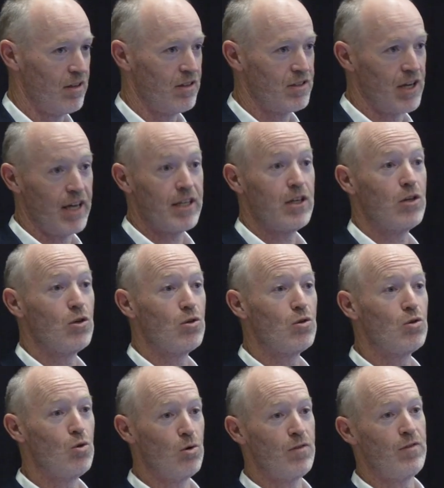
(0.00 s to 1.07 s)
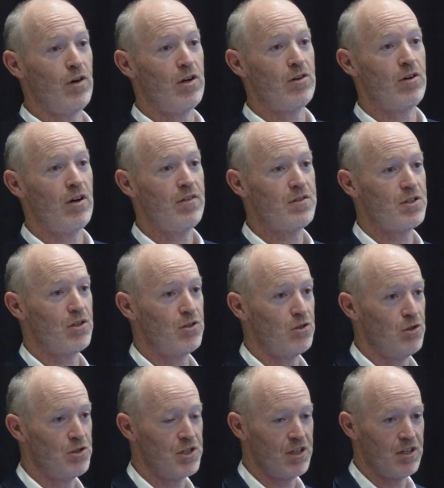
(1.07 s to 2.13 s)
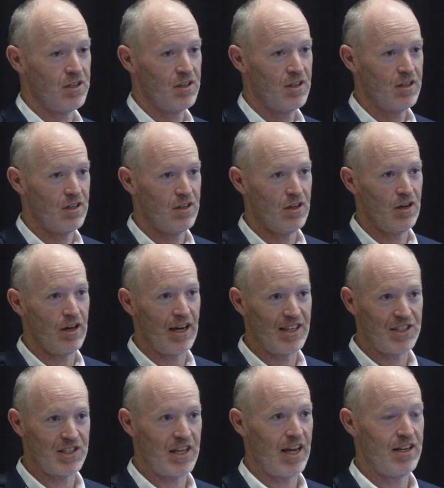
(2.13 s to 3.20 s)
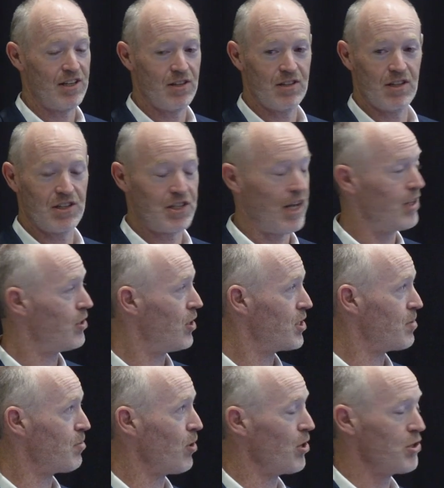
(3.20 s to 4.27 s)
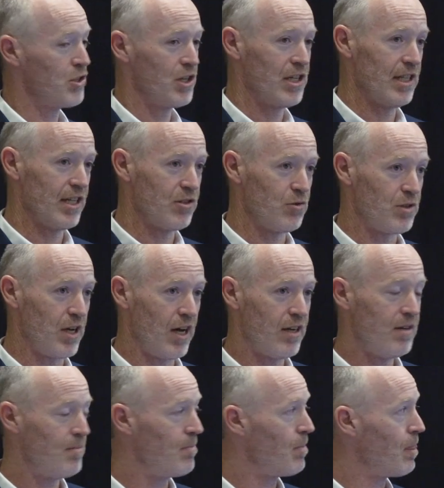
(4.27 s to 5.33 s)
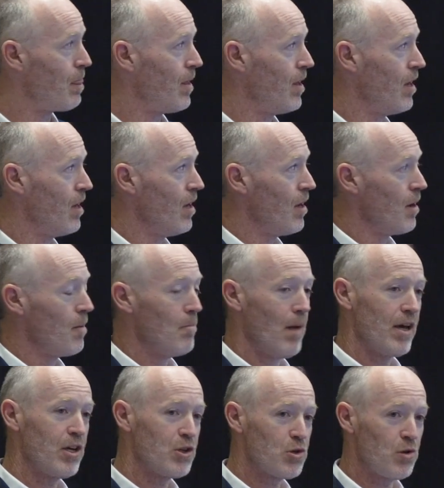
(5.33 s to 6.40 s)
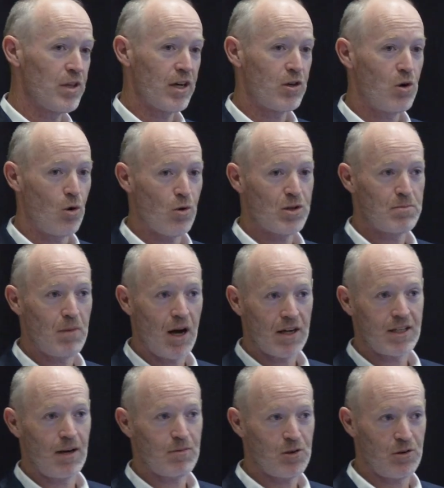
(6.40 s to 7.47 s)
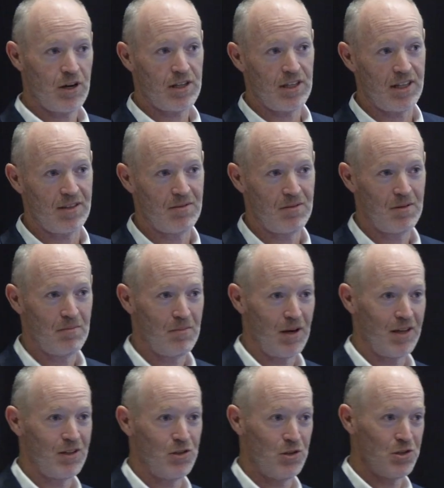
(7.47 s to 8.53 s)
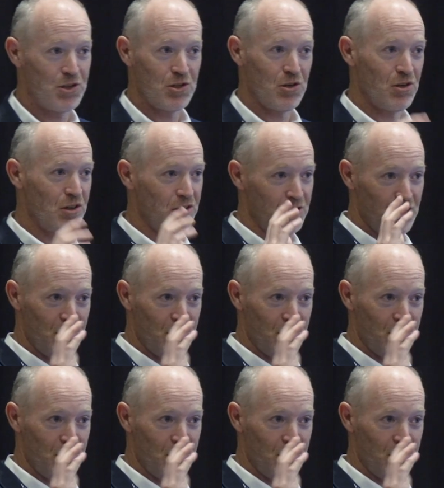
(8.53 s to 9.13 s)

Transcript: taking good photographs, so using a standardized approach to collect your data, making sure that core is marked up correctly. Use your